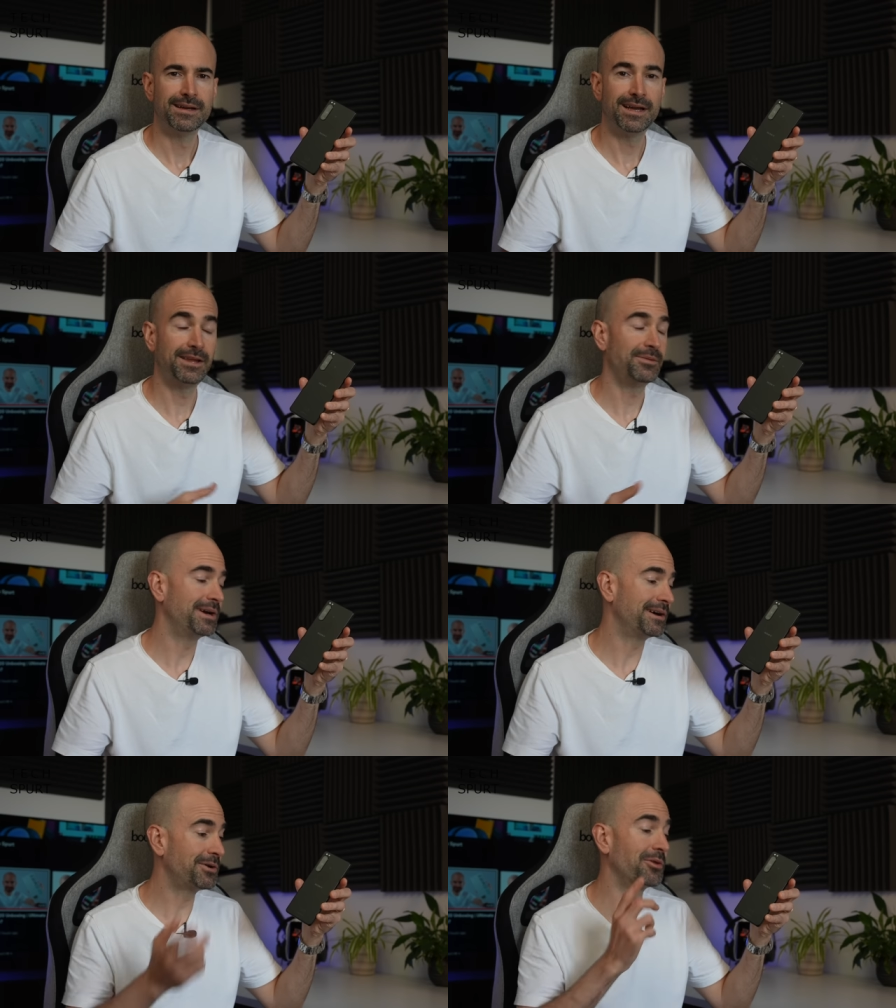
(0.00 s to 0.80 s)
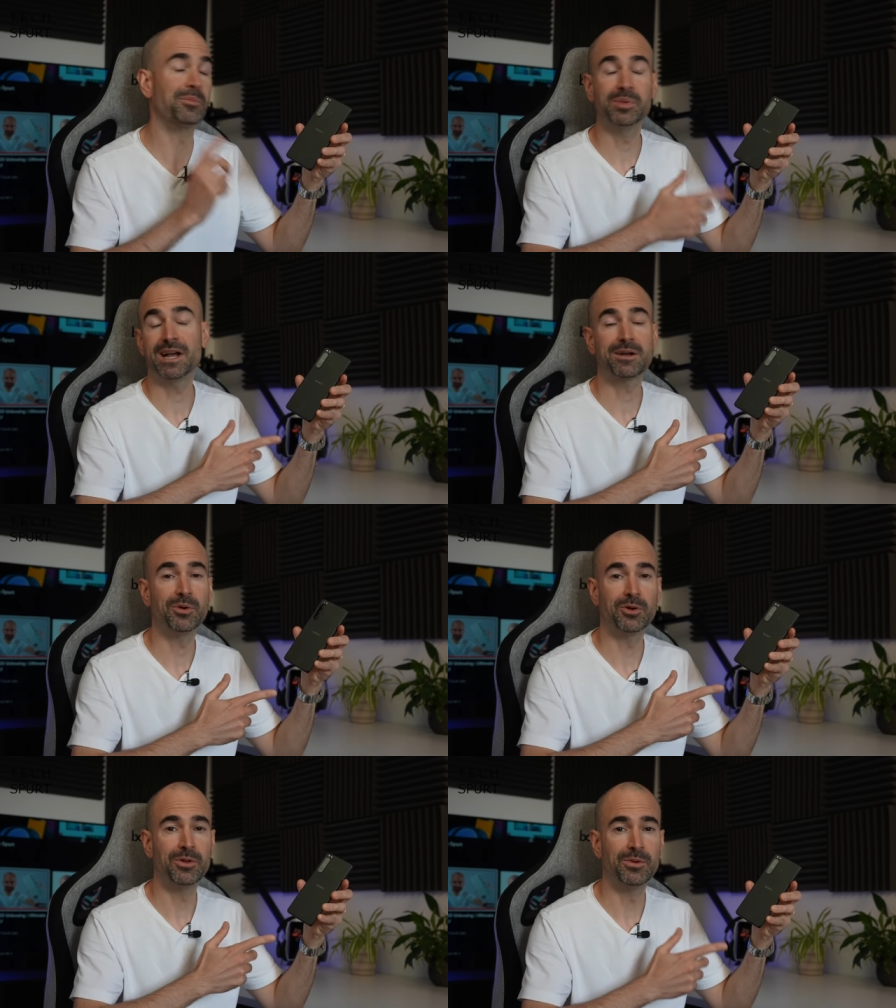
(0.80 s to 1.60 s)
Anyway, I got the black
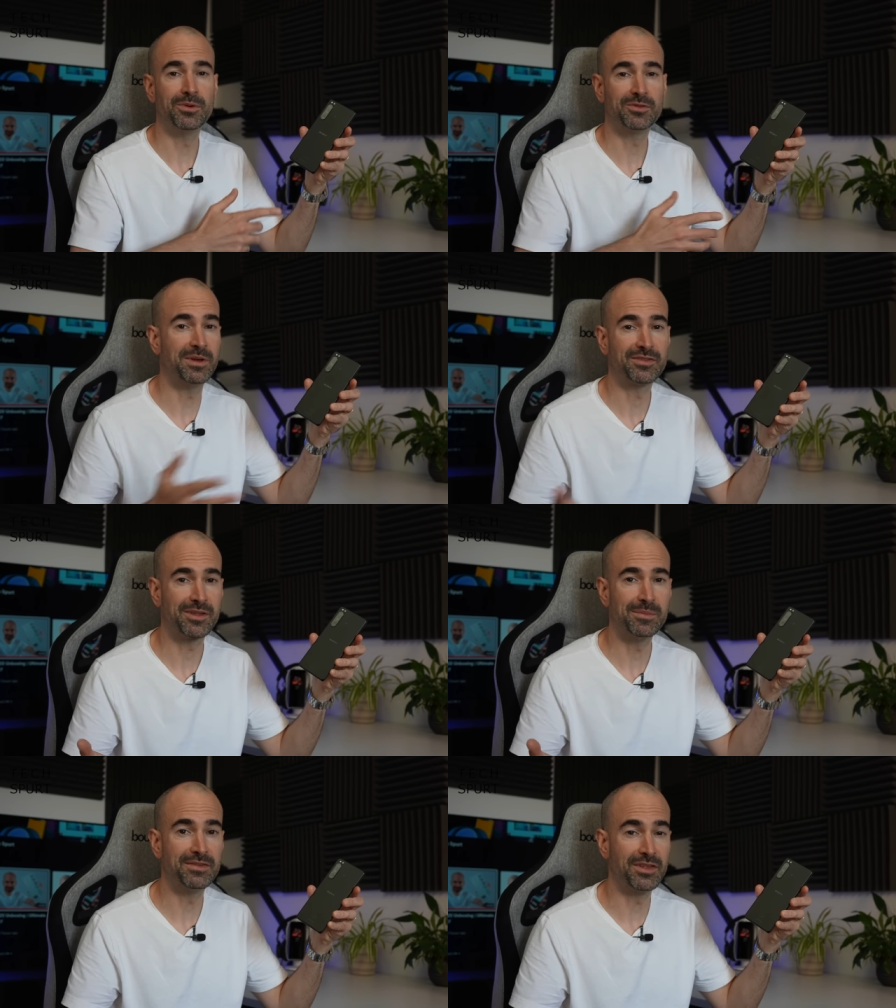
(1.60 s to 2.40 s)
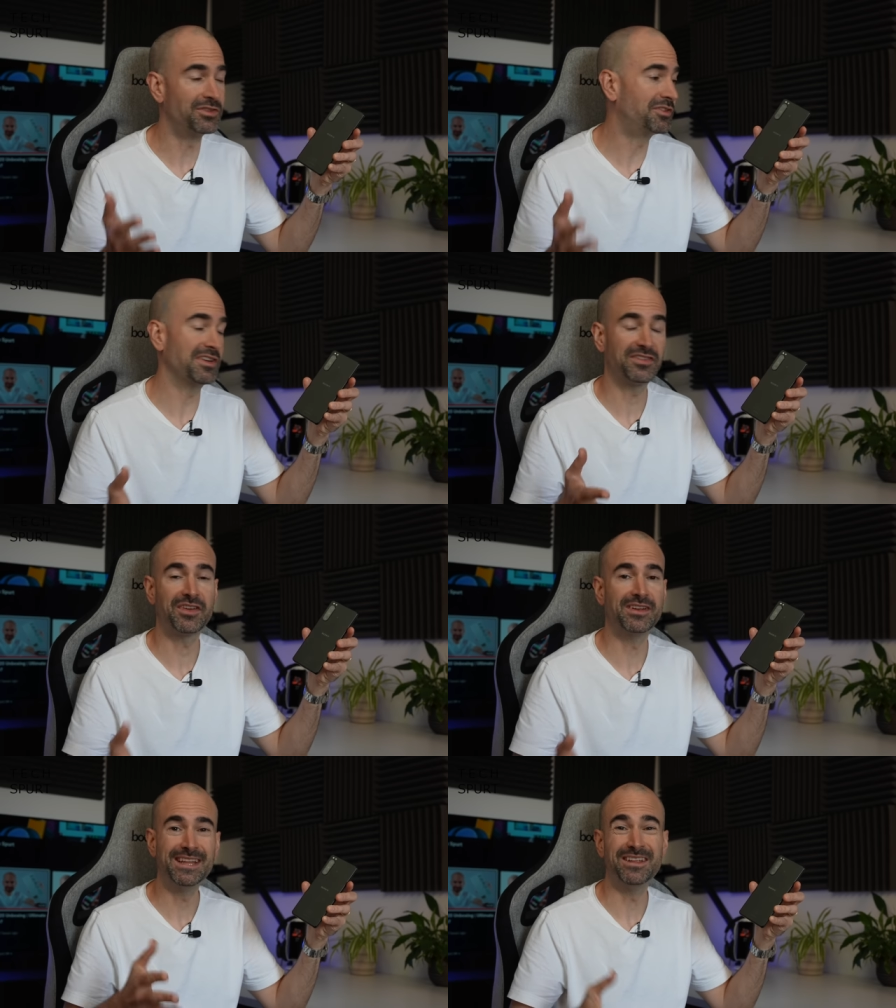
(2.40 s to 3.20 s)
model, which basically means that
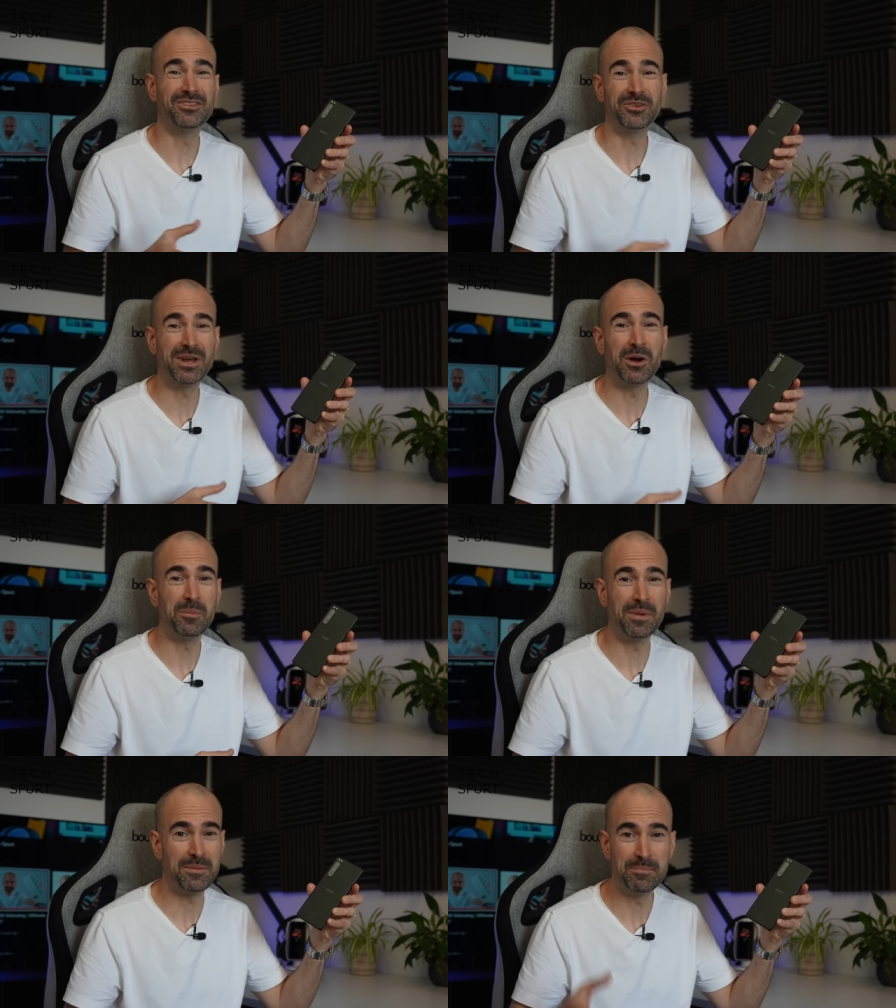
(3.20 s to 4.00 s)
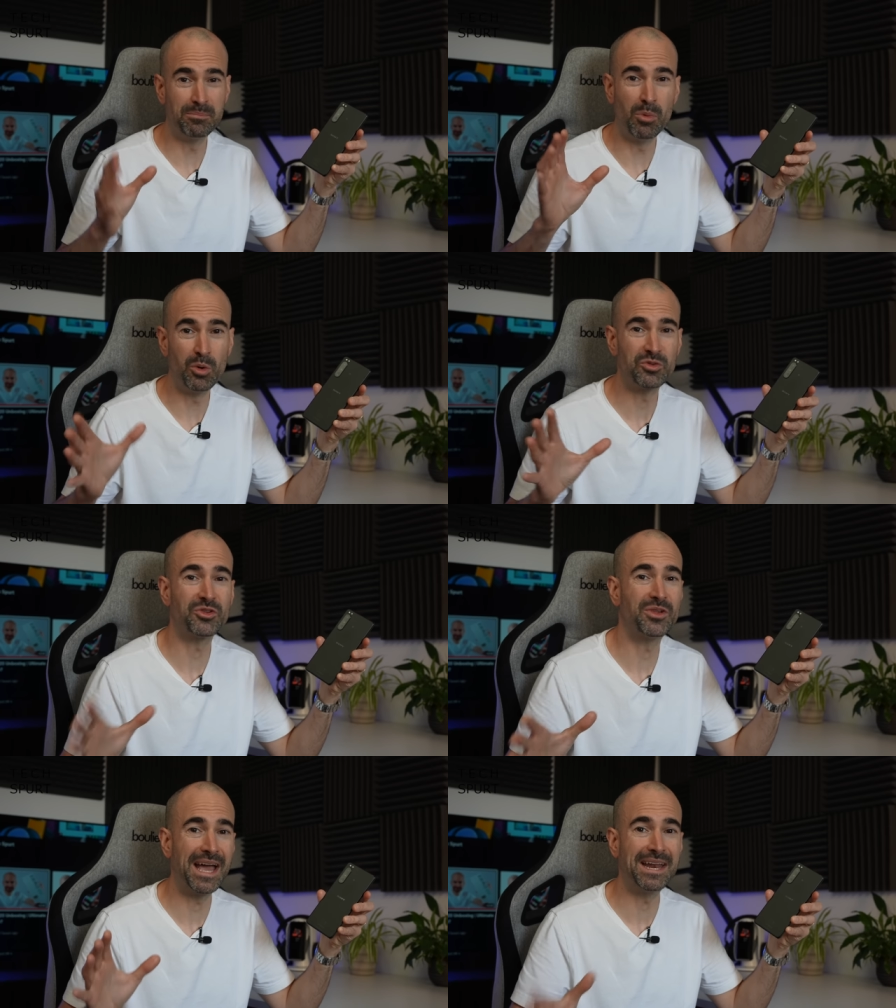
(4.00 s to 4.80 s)
dust and lint are now my
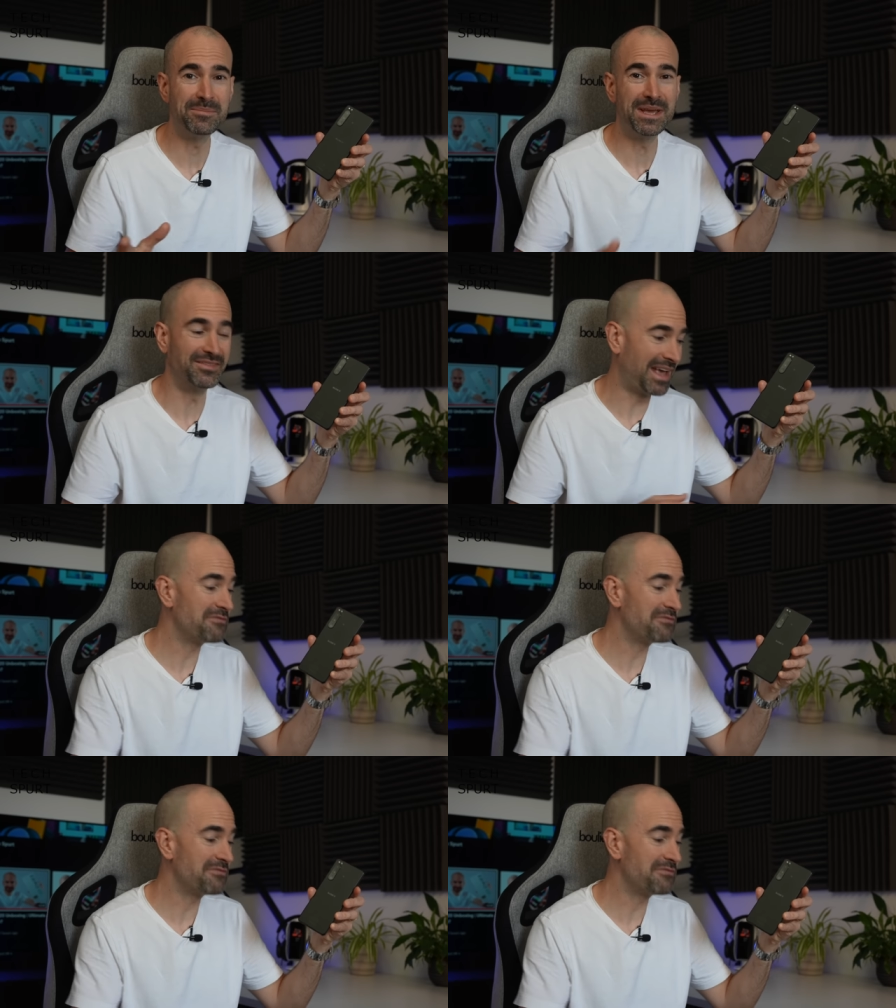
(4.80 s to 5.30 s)
mortal enemies.